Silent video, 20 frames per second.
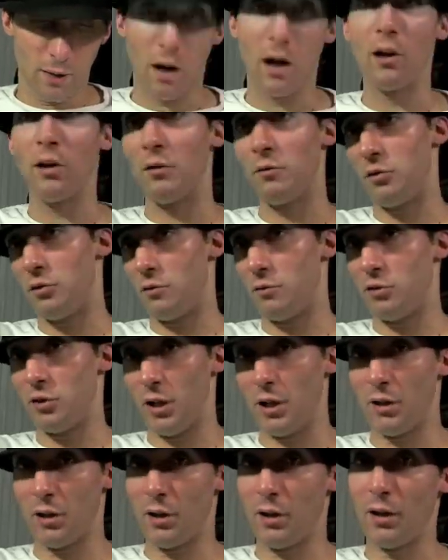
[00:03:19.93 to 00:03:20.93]
all of you have
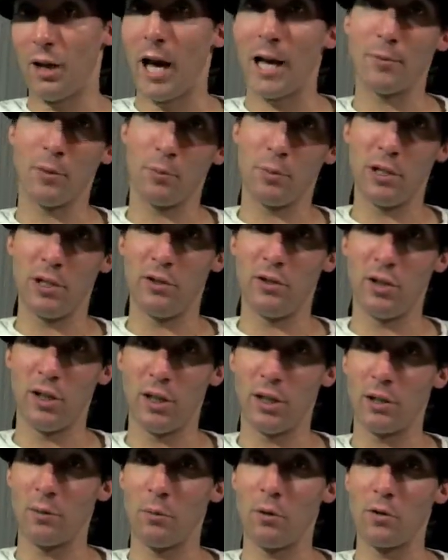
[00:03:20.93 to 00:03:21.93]
seen the I'm a
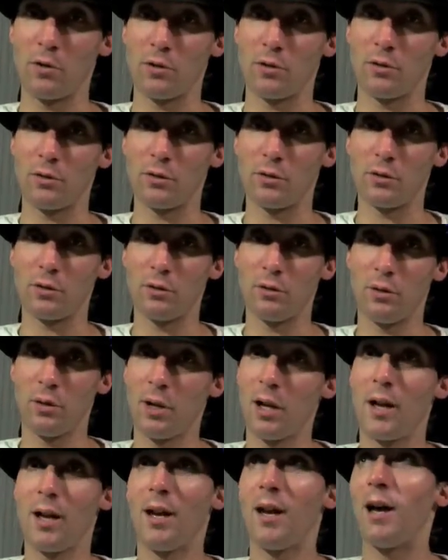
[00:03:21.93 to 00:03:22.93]
PC commercials.
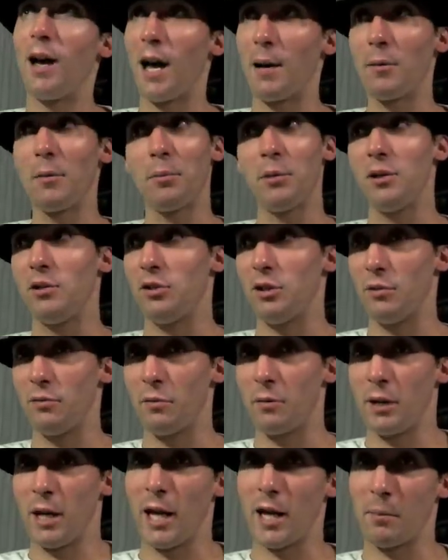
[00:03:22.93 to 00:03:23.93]
I'm a PC
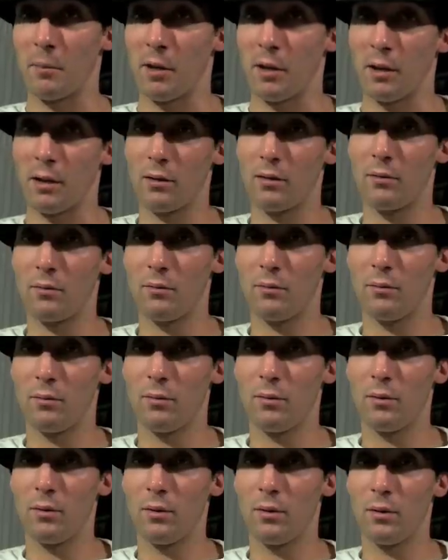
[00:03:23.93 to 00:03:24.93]
for gaming.
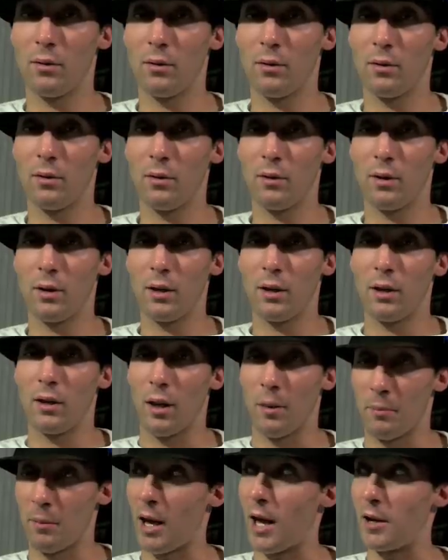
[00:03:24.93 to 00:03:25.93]

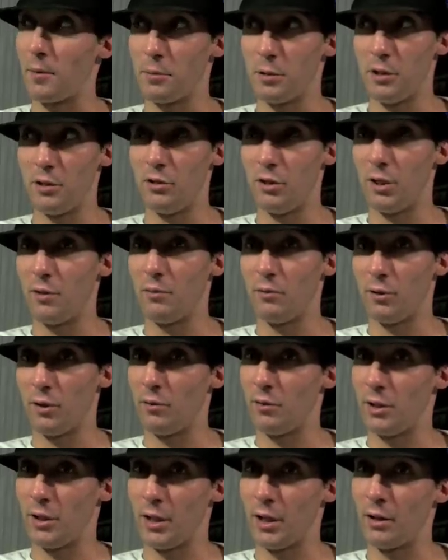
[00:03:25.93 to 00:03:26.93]
I'm not a PC for
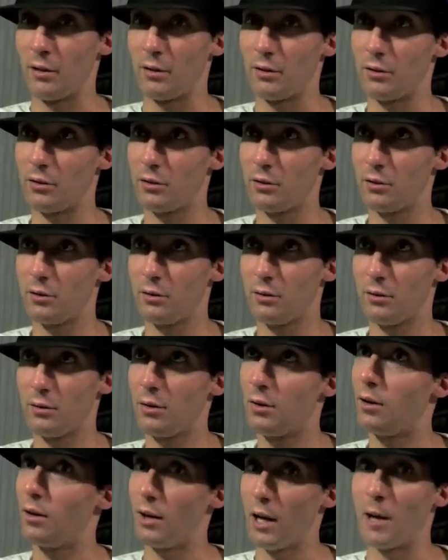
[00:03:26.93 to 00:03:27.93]
everything else.
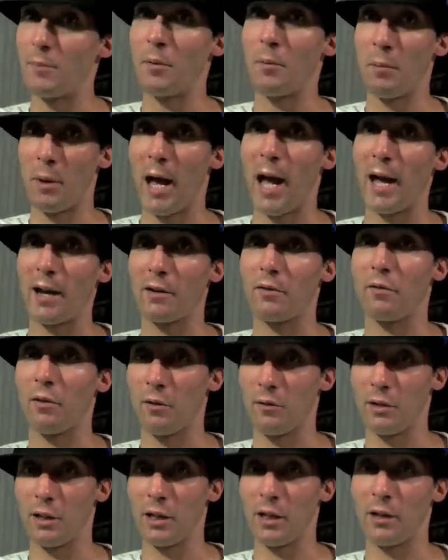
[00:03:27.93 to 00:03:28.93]
I'm a Mac
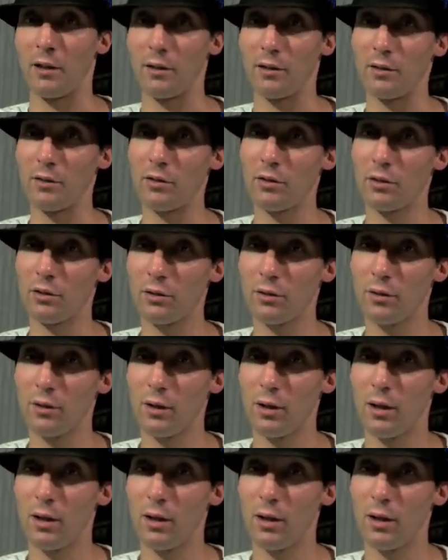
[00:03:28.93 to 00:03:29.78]
for everything else.